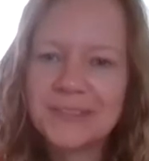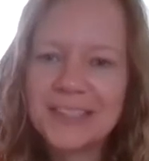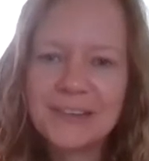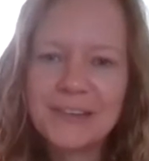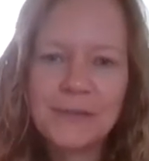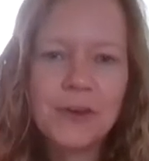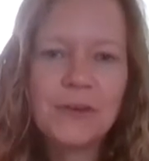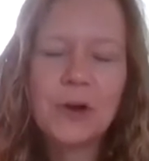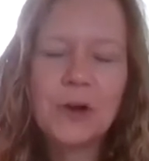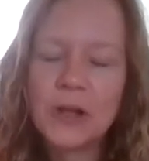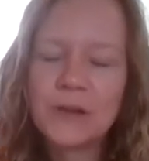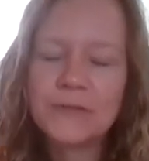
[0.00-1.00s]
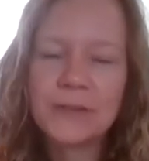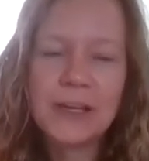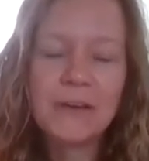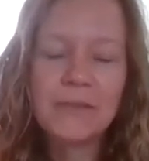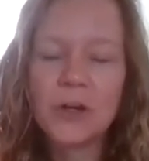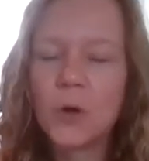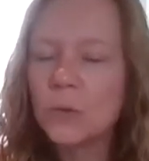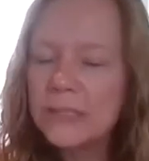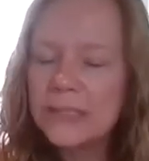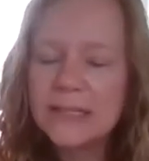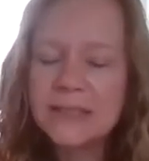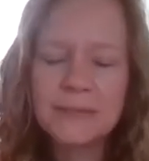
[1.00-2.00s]
if you have an old
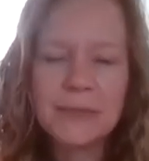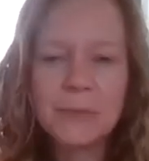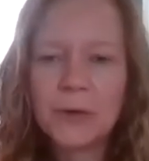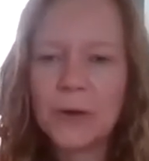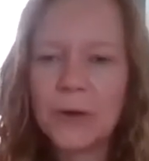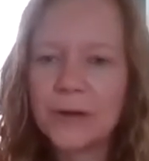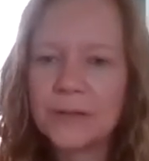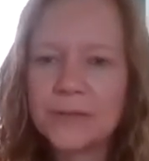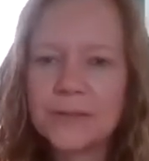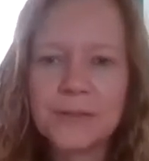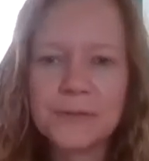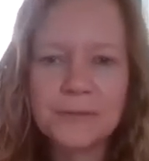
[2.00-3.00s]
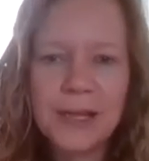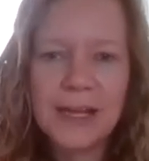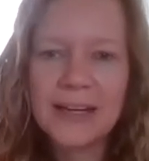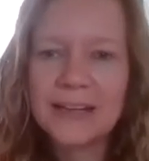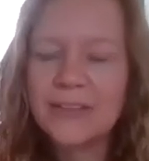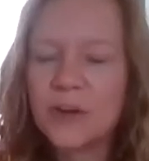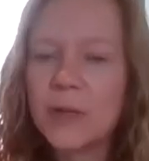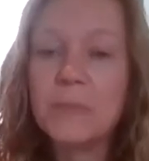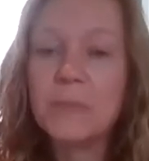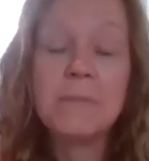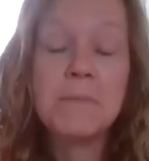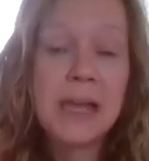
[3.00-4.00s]
lease, it might be hard to find. There might
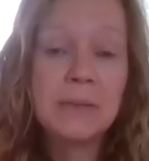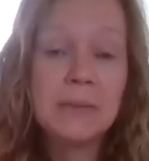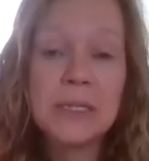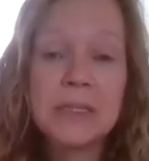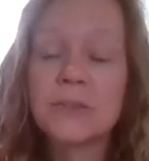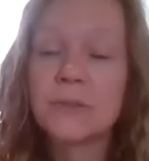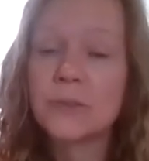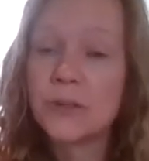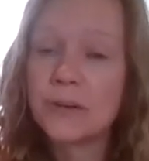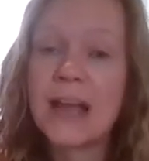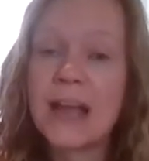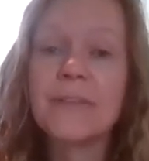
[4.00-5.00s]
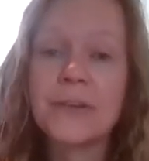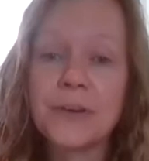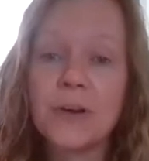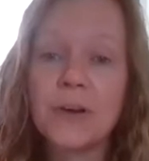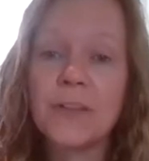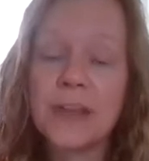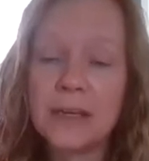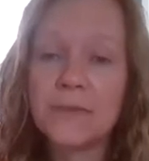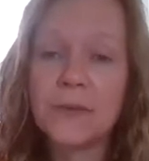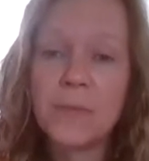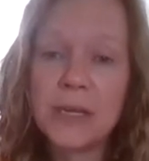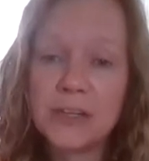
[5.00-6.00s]
be amendments, so start gathering all that
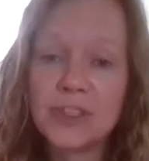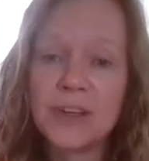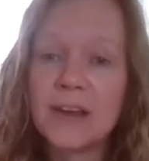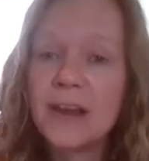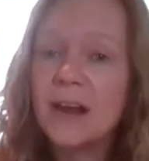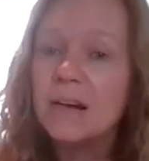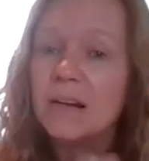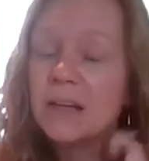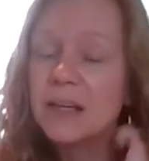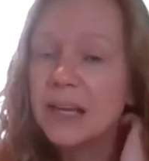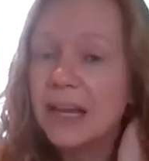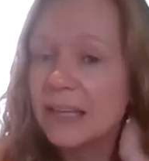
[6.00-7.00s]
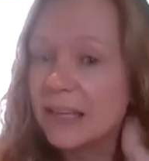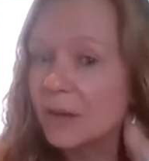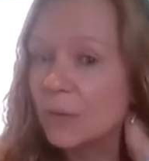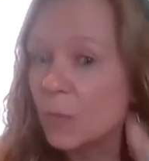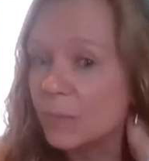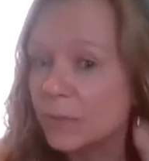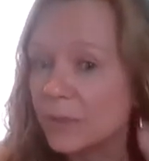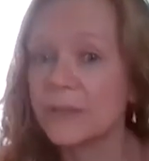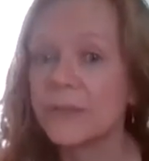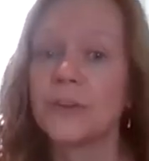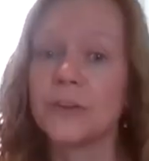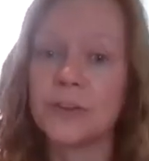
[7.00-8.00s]
information now and get it in one
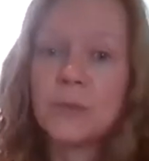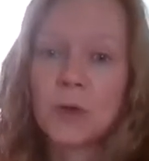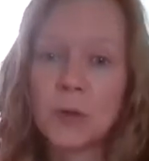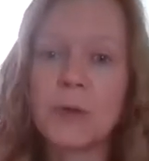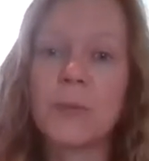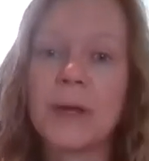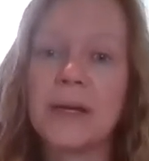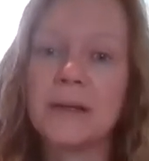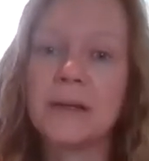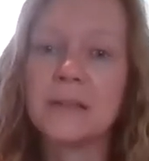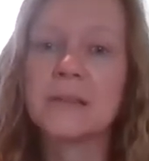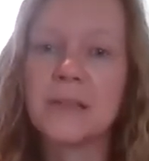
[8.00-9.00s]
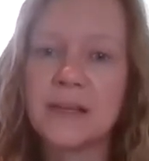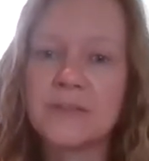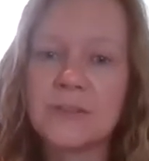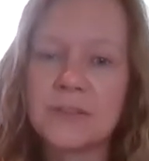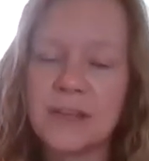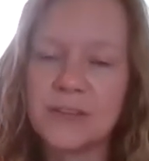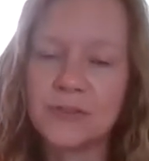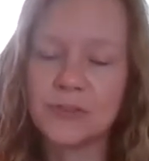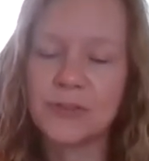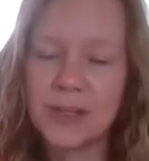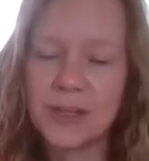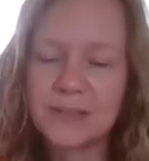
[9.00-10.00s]
place so you're more prepared as you
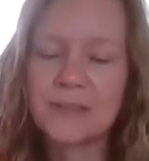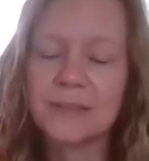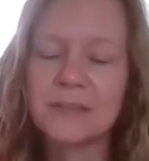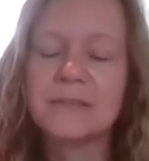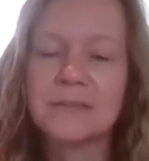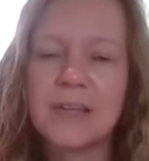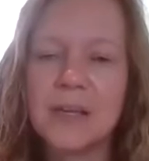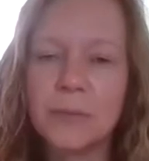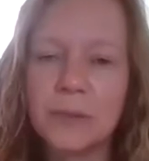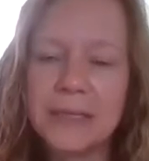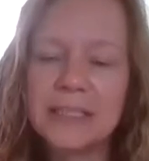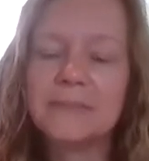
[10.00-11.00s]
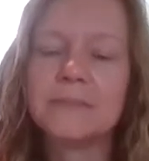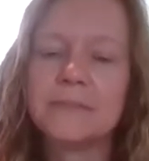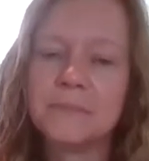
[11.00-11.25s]
try to implement.